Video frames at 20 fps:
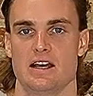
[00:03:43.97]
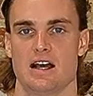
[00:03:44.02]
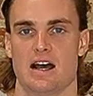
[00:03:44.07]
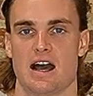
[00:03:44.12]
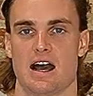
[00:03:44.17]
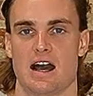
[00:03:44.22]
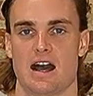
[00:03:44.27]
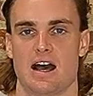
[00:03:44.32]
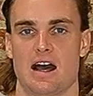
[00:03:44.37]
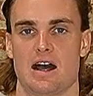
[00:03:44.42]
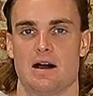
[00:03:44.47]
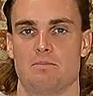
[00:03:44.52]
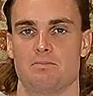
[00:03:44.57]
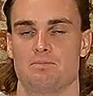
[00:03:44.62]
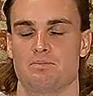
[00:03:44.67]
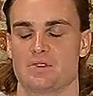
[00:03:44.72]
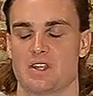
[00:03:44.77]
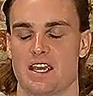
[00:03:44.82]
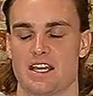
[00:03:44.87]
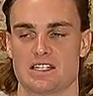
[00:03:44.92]

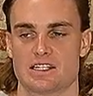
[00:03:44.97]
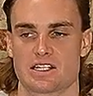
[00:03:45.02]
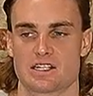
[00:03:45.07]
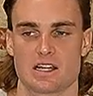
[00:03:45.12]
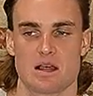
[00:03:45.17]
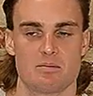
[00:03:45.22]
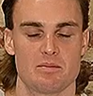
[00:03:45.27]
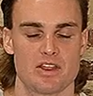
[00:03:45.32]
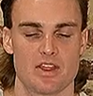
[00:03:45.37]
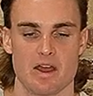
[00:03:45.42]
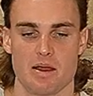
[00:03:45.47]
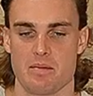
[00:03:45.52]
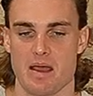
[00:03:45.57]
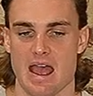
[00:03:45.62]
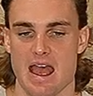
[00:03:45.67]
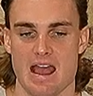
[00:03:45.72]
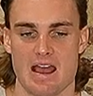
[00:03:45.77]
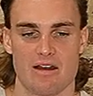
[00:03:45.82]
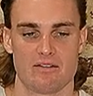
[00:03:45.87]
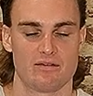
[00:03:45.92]
And some of them
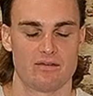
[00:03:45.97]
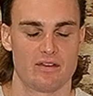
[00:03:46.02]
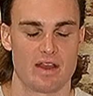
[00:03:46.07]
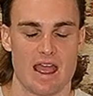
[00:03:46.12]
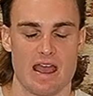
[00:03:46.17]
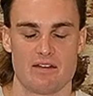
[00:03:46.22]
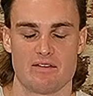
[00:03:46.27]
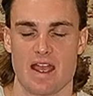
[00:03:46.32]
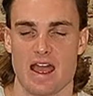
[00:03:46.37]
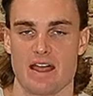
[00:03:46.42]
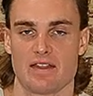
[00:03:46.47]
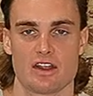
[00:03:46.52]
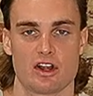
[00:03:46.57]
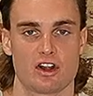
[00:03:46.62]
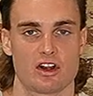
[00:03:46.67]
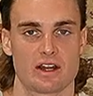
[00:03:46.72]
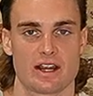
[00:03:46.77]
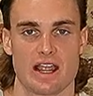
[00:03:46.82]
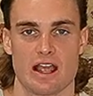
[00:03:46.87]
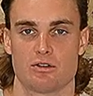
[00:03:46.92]
have had
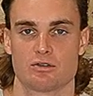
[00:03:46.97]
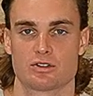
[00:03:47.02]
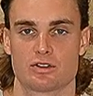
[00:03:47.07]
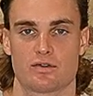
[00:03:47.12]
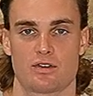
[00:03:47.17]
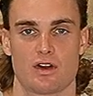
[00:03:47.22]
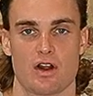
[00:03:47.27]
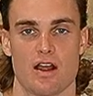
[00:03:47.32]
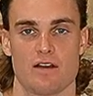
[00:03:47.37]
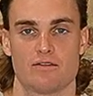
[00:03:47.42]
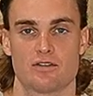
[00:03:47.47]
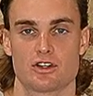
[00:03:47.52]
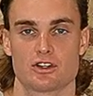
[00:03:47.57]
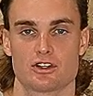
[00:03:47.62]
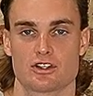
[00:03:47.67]
their accounts forever,